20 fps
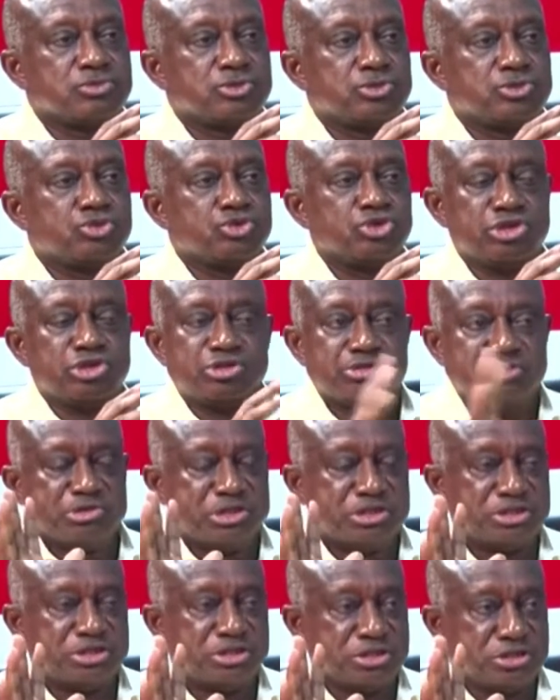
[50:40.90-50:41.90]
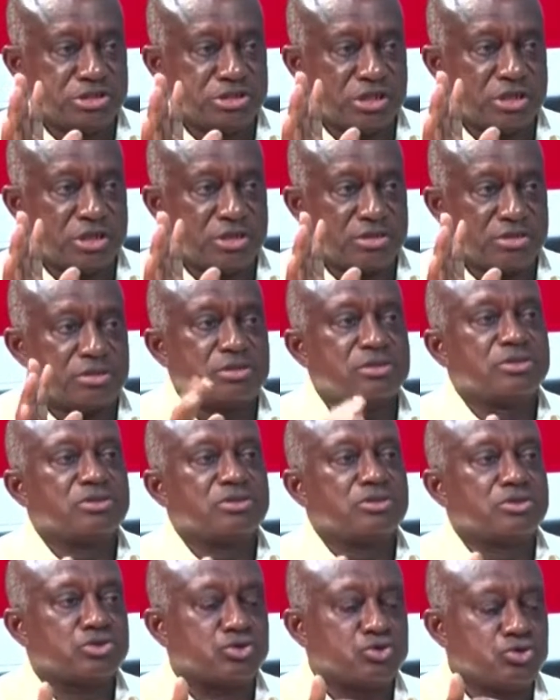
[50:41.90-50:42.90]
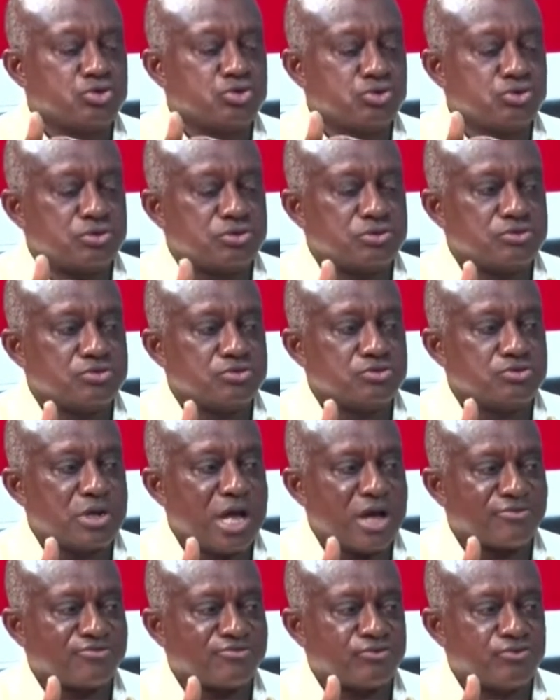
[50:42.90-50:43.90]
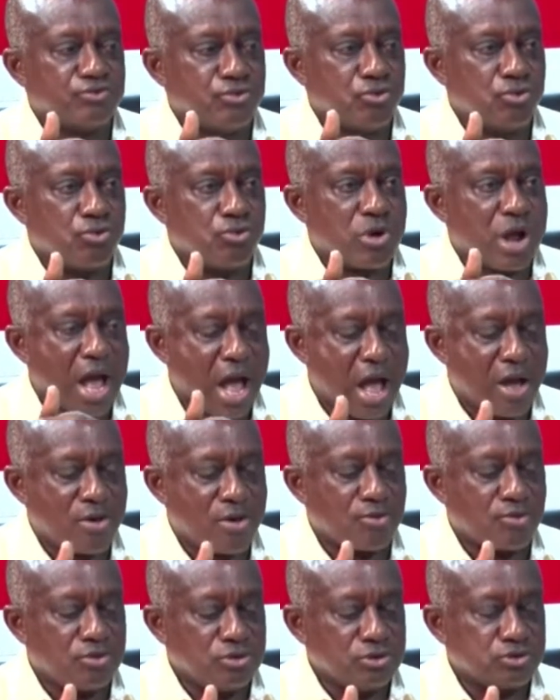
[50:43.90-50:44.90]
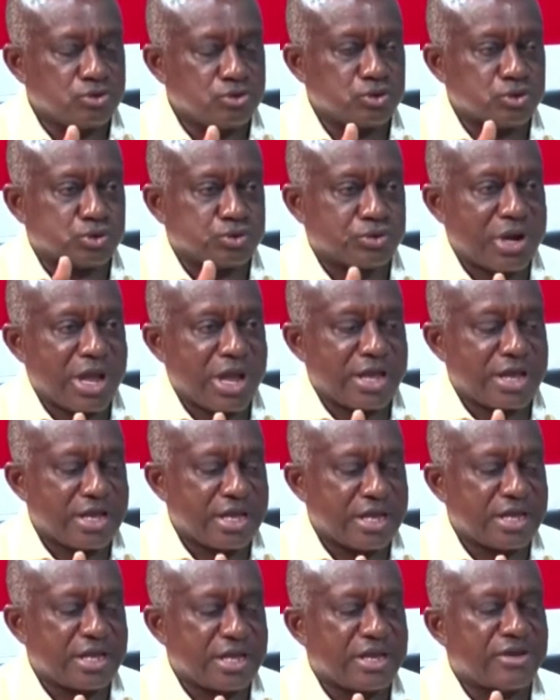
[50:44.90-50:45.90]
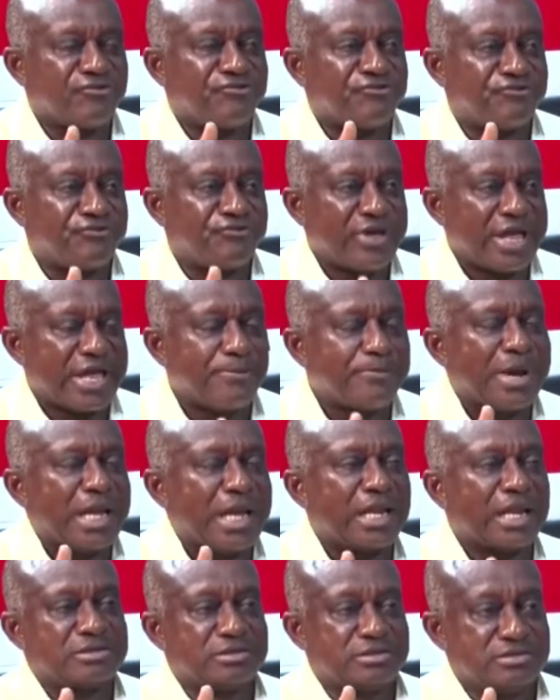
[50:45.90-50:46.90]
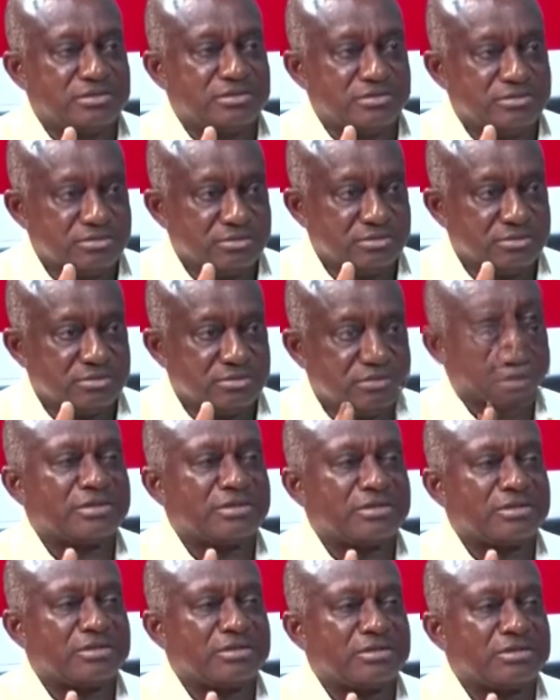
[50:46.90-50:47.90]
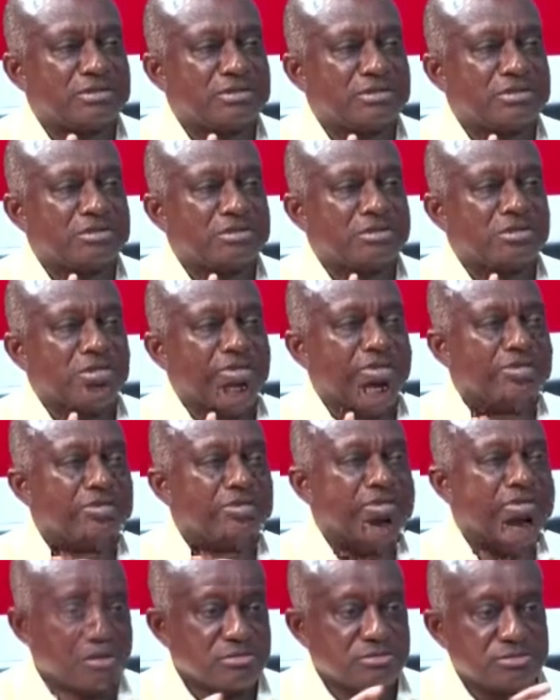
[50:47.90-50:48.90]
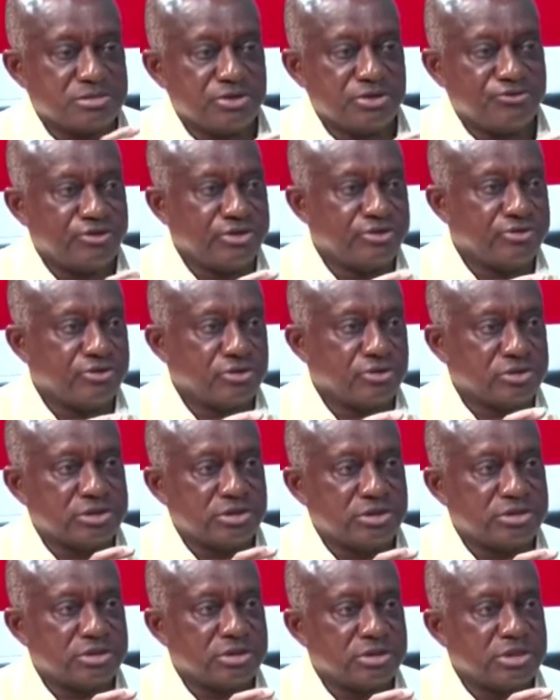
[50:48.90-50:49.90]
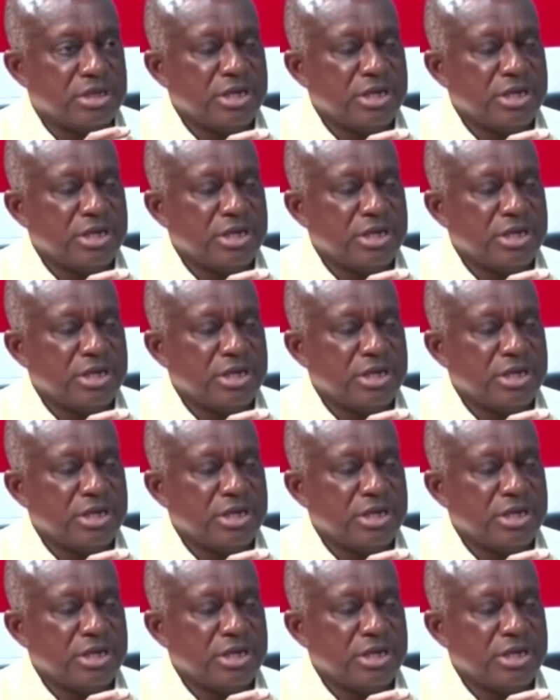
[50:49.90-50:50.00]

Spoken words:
Won't be me tuning in. So you have to know how to strike a fair balance among the various needs.